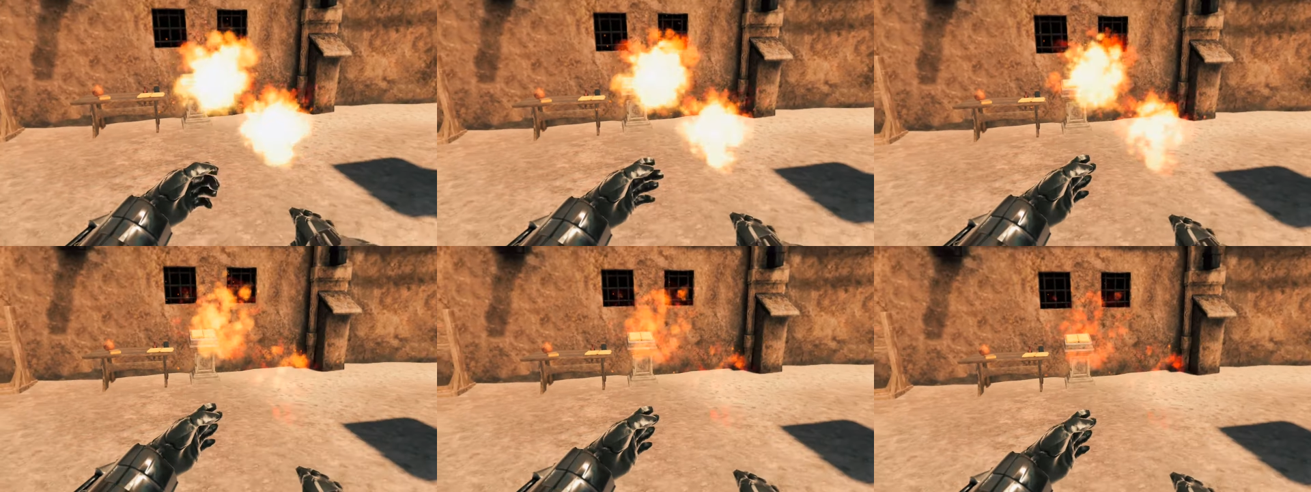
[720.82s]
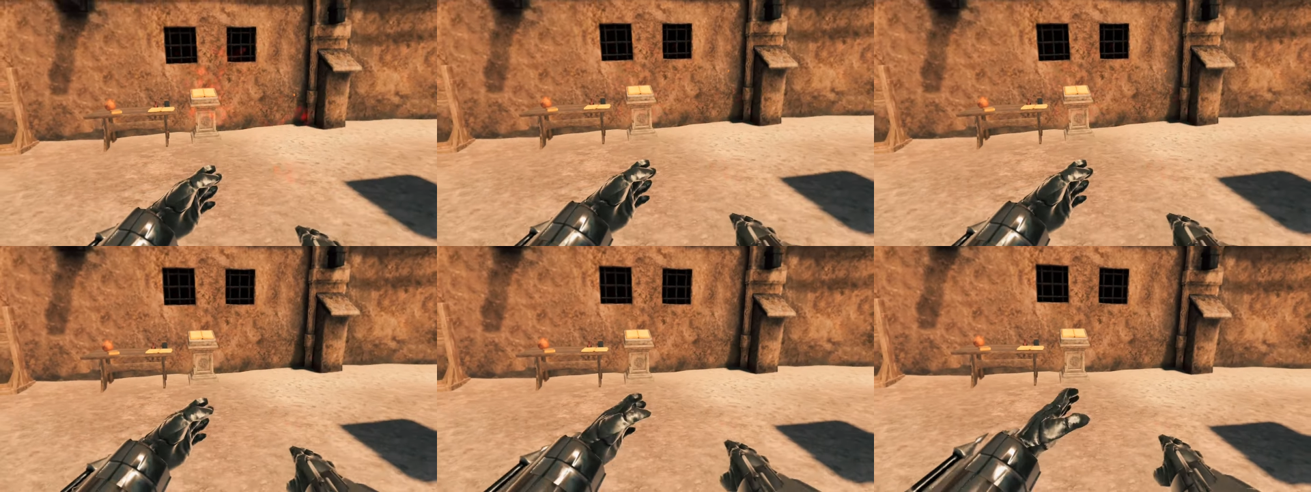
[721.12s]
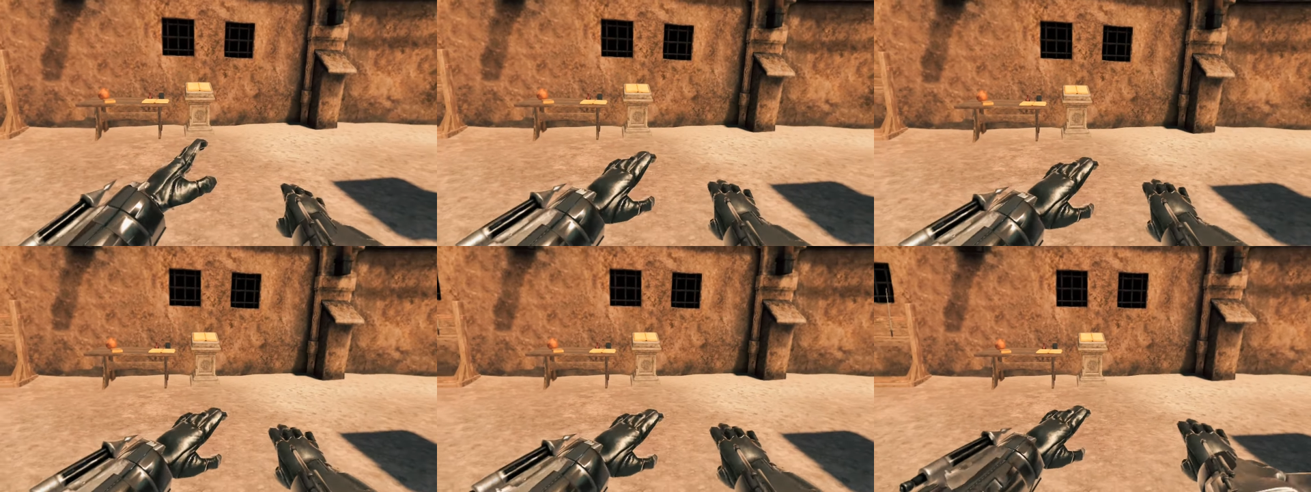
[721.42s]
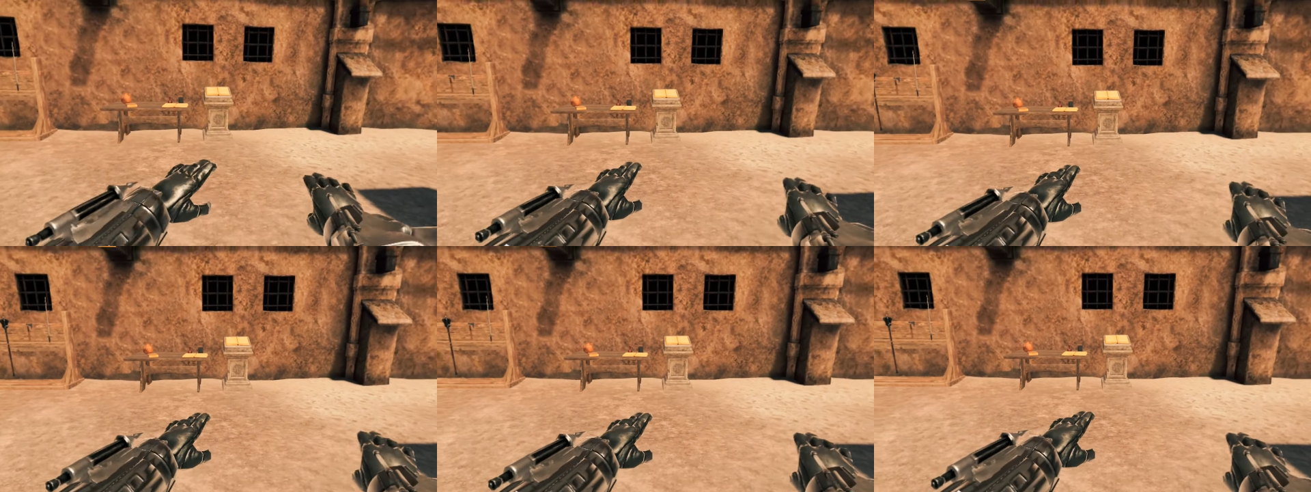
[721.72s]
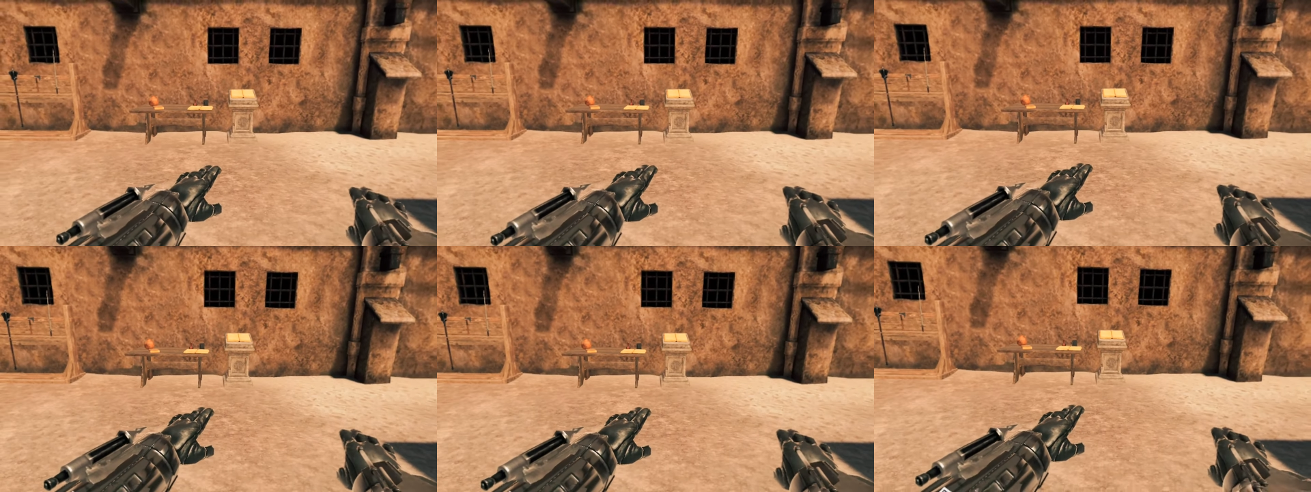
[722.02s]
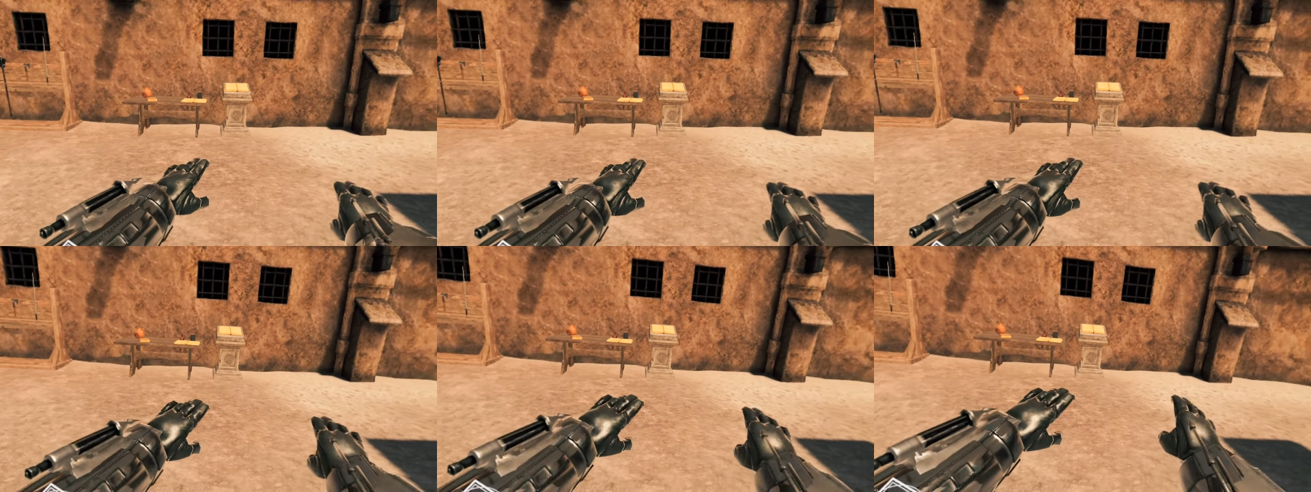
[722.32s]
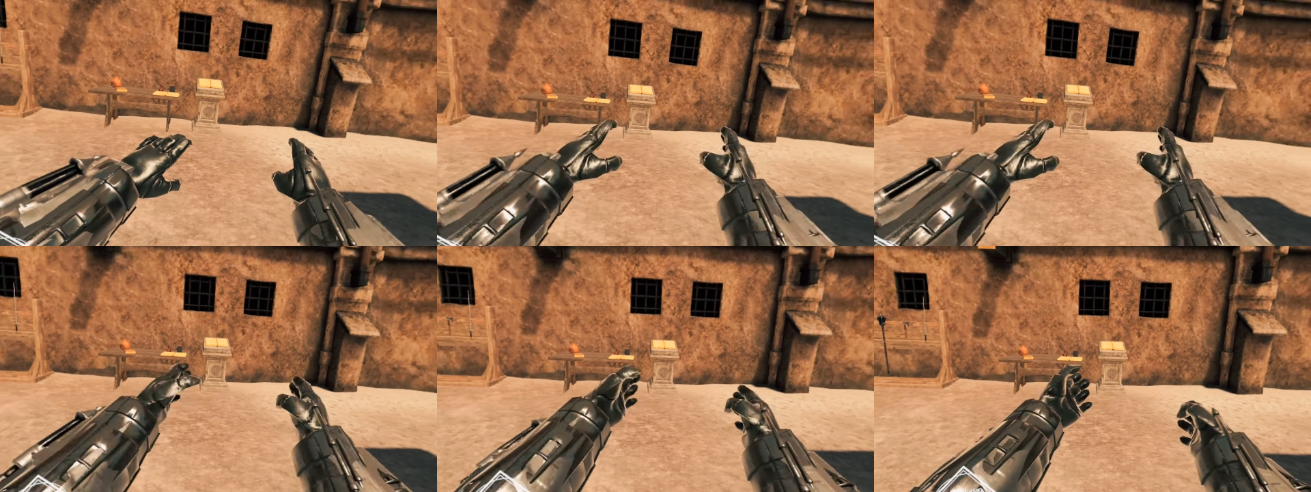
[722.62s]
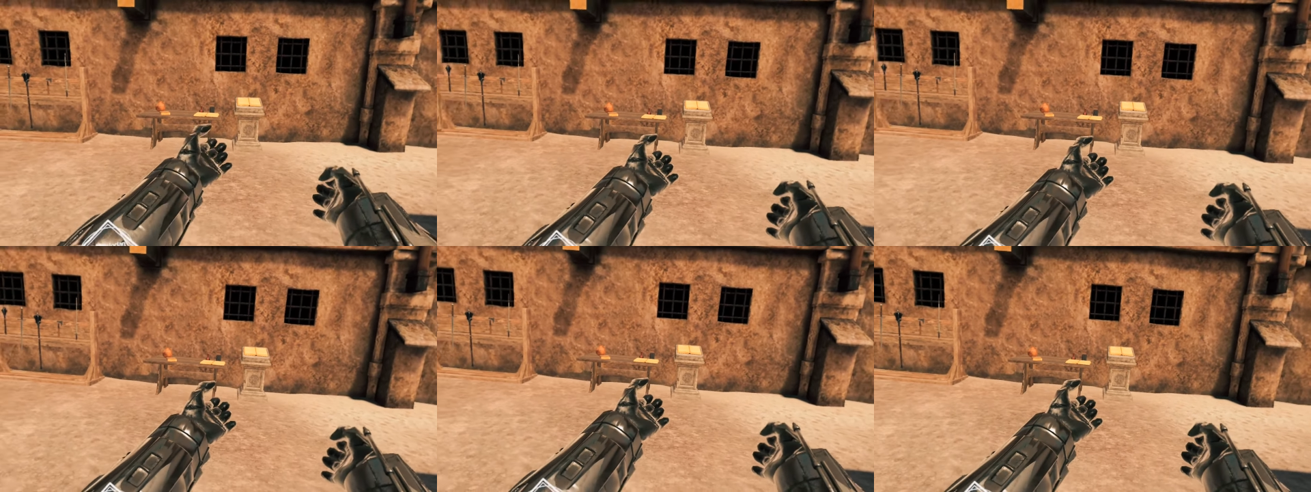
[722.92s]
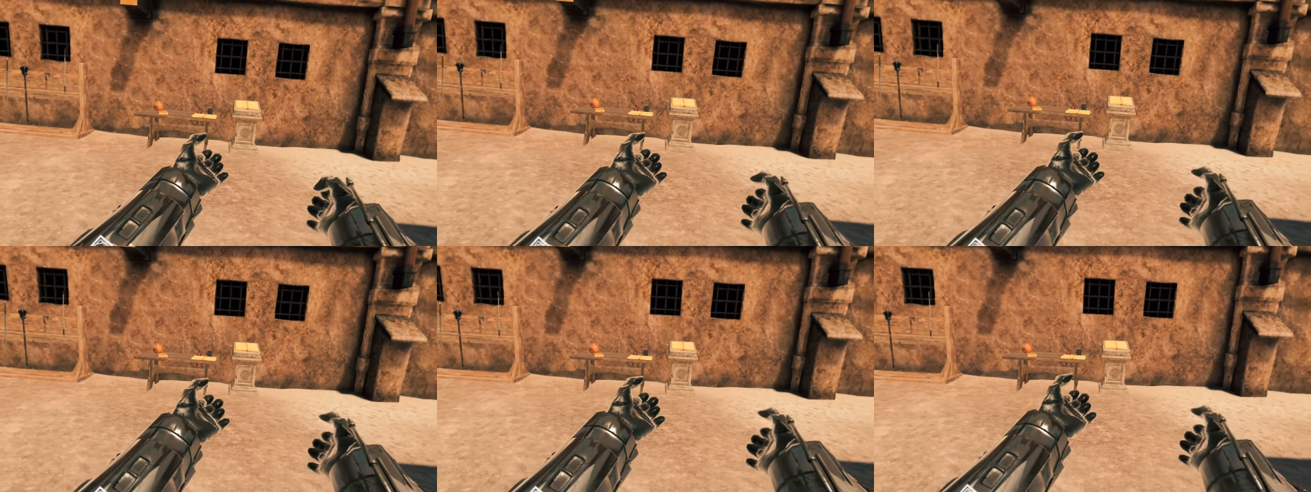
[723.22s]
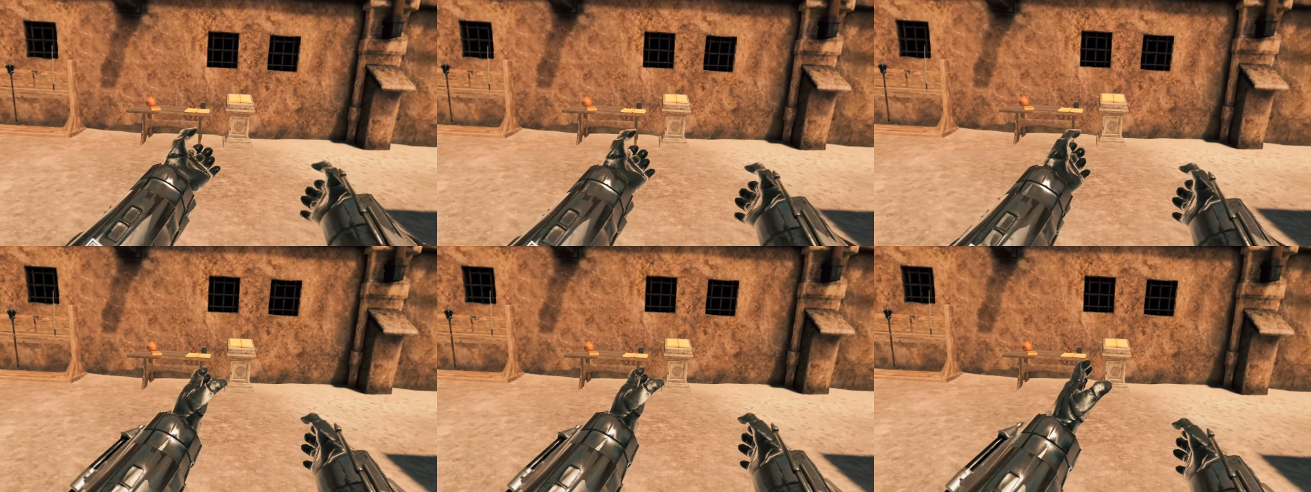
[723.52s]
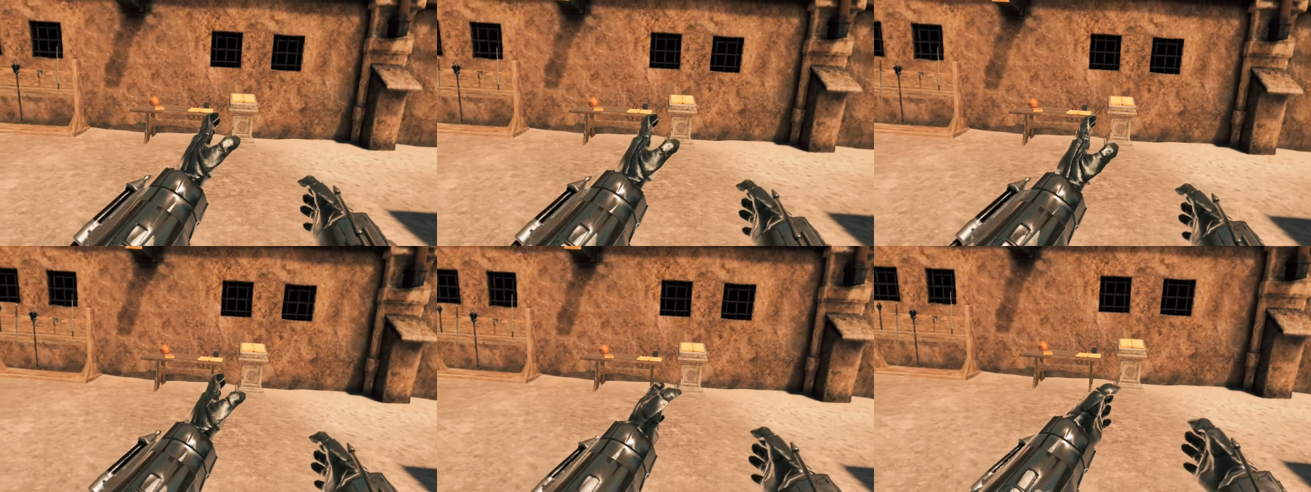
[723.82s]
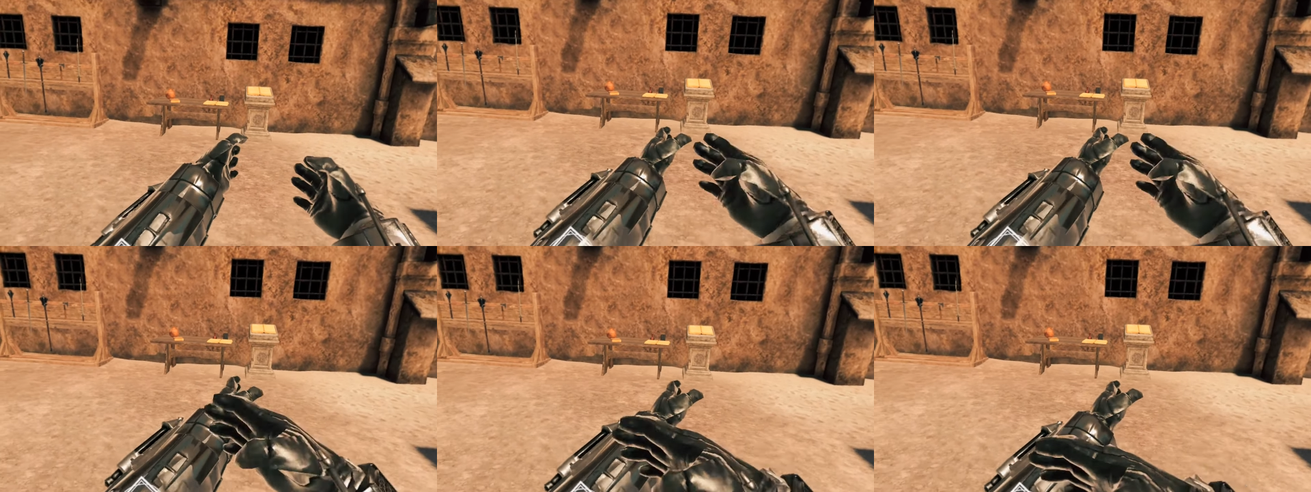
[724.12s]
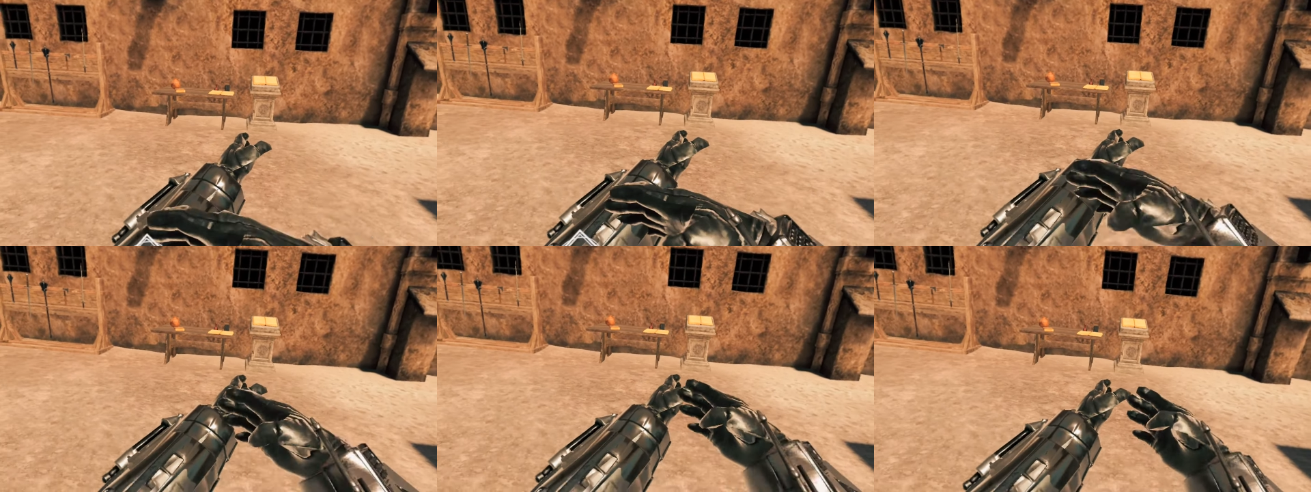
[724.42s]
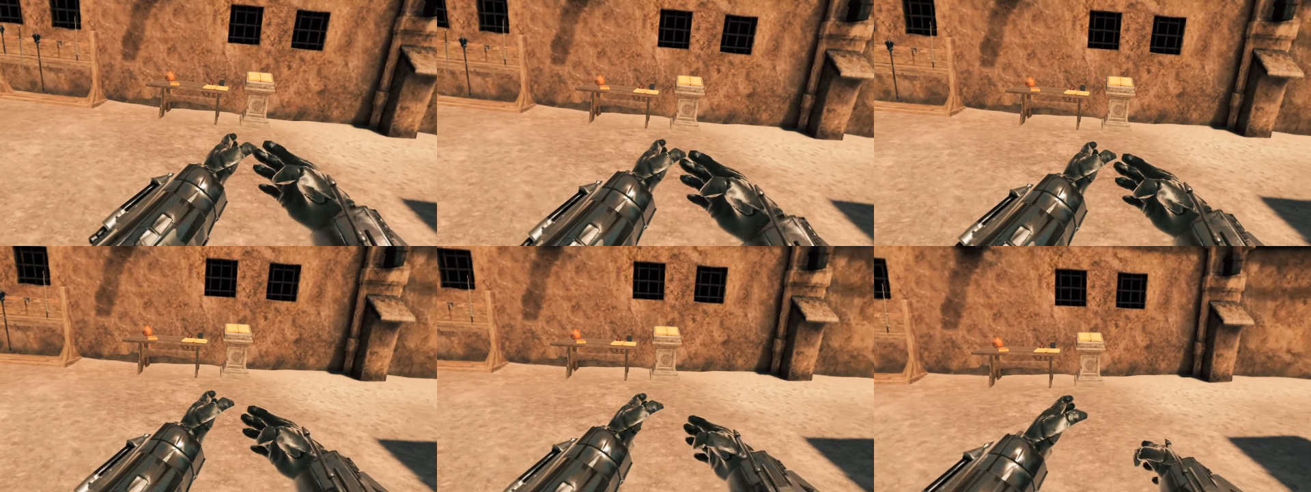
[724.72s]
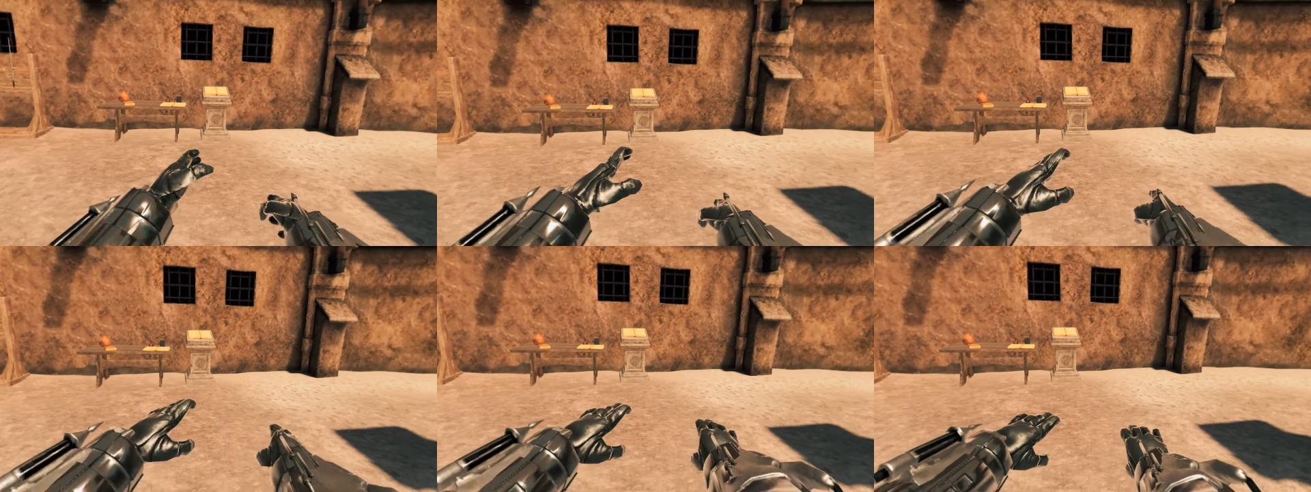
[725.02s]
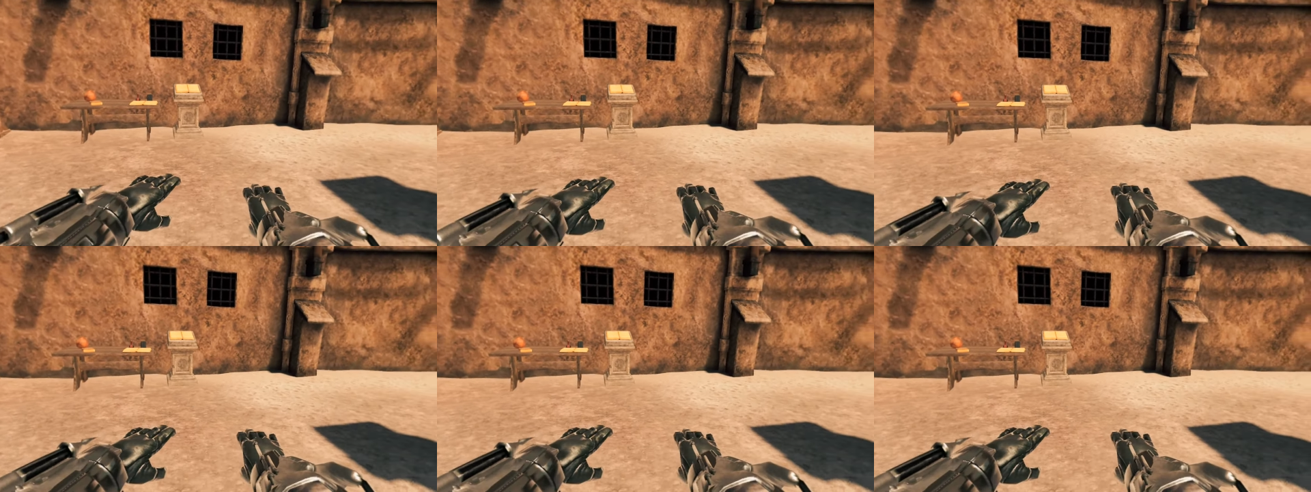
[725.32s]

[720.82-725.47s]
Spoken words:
Nobody's mouth can be seen.